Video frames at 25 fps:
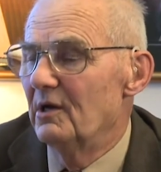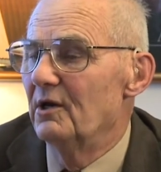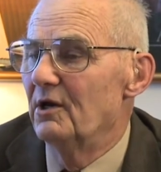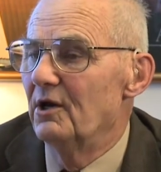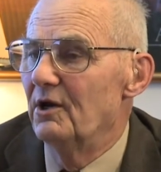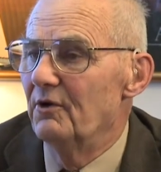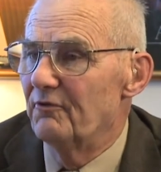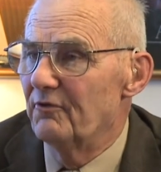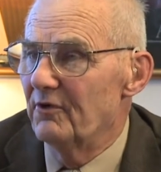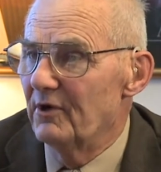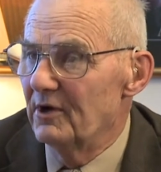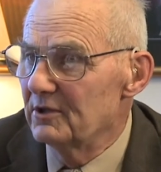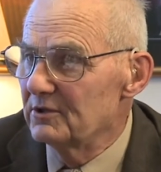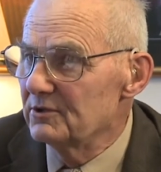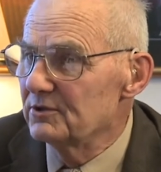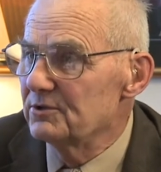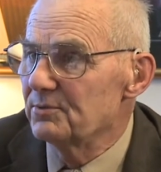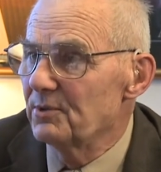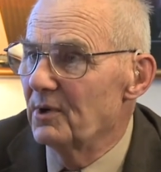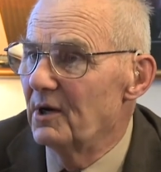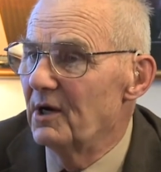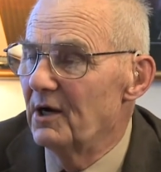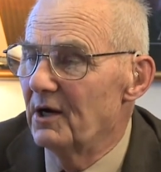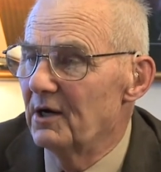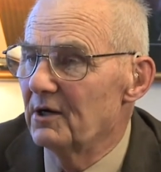defense
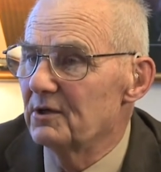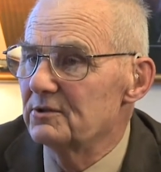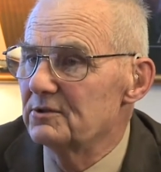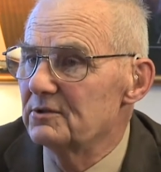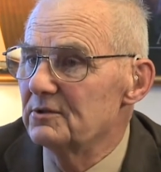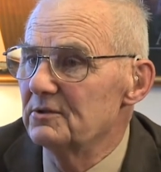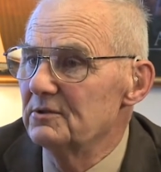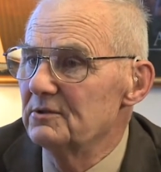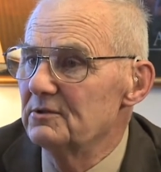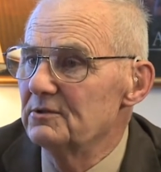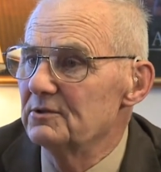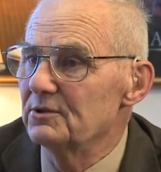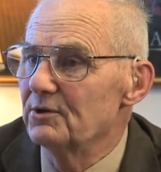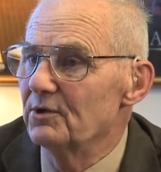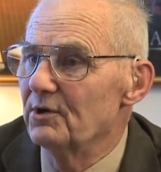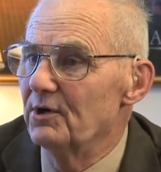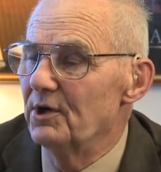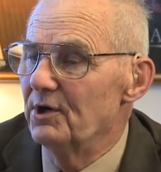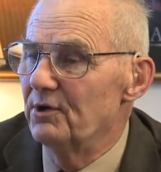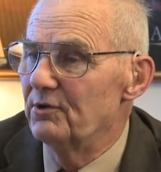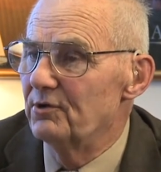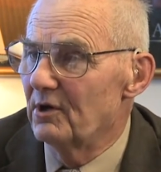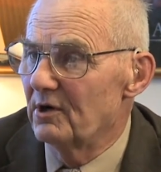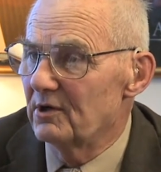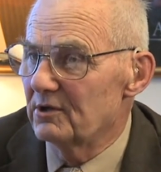reactions and
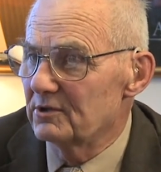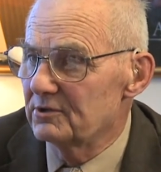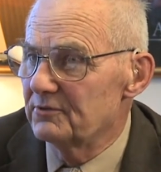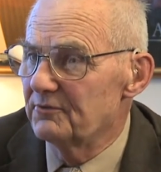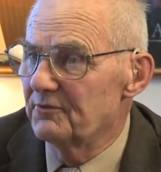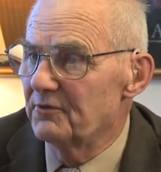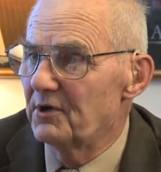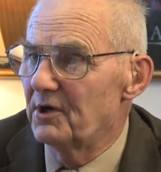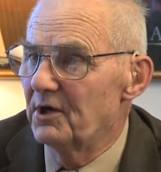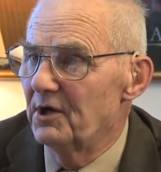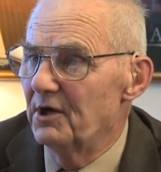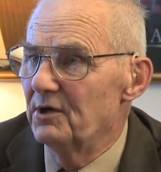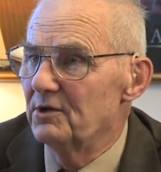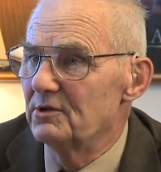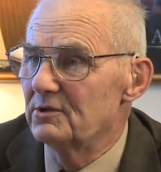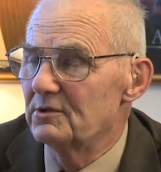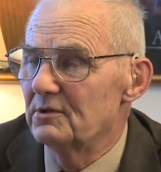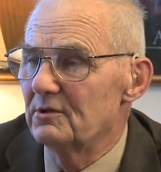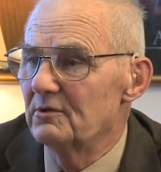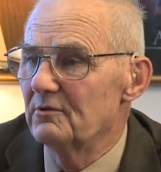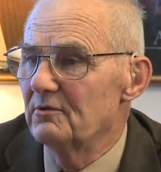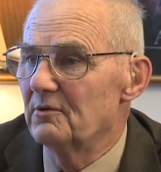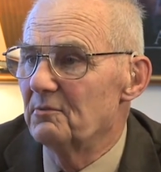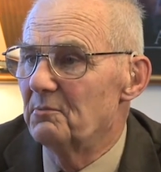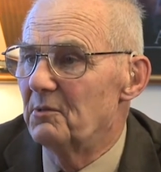
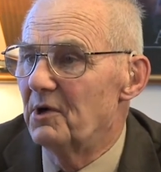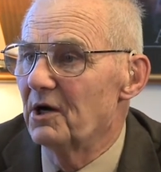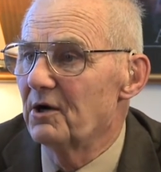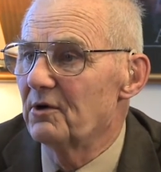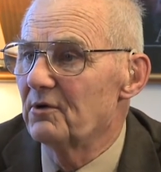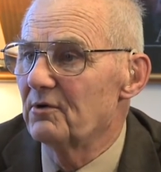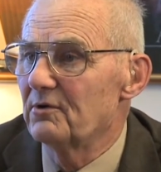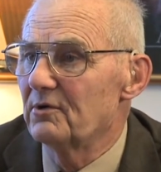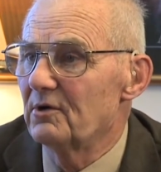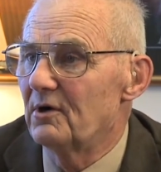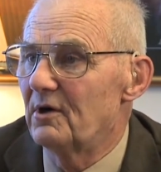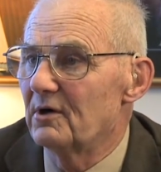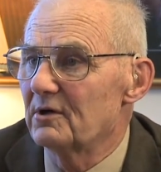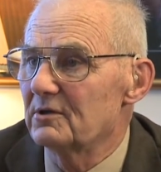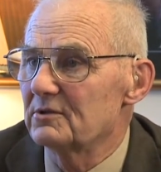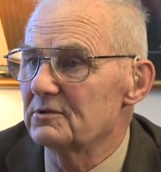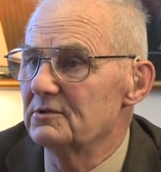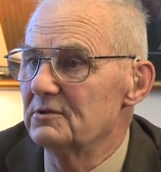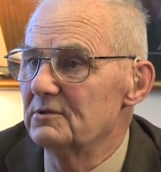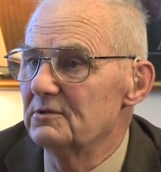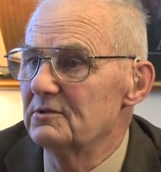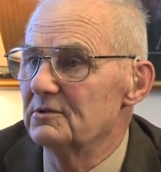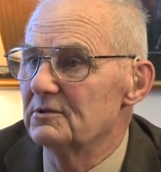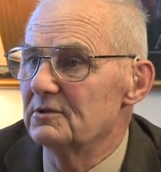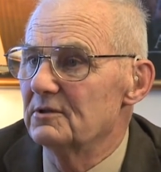detoxification of the
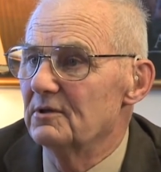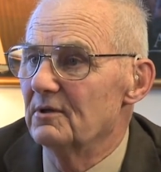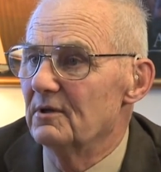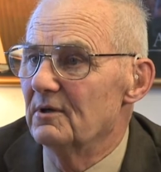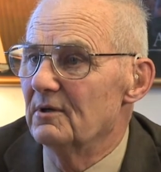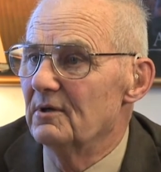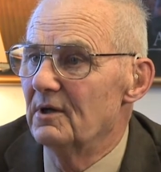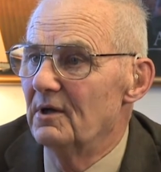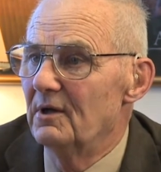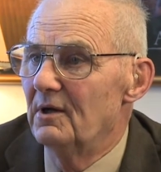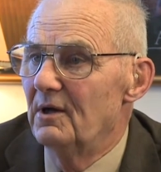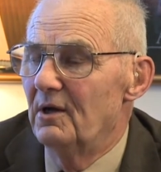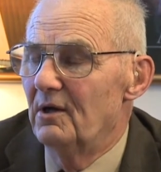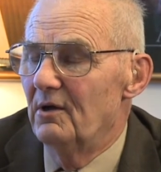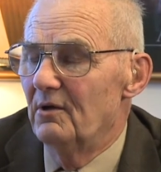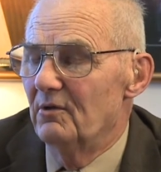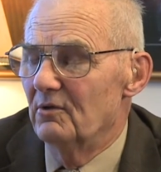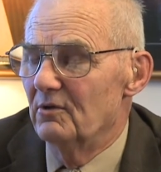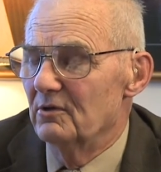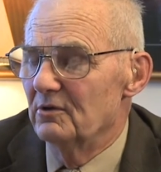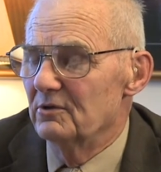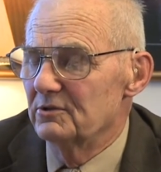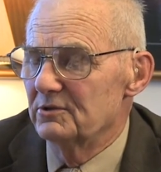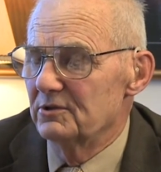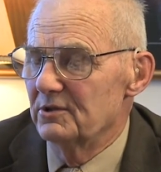mycotoxins and
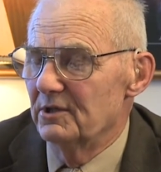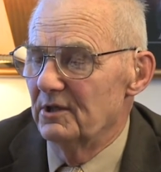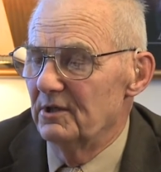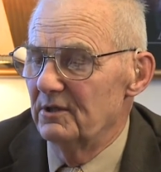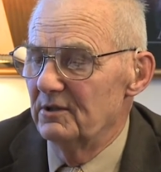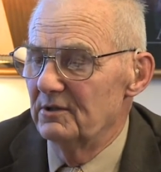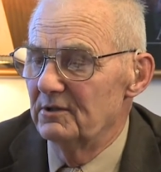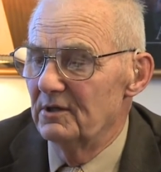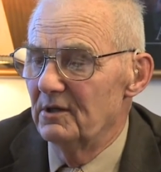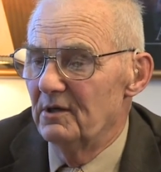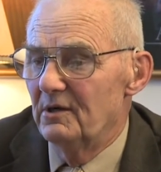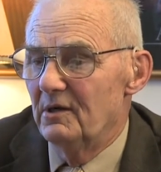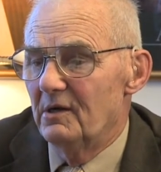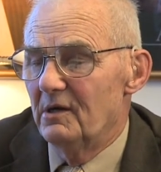those things.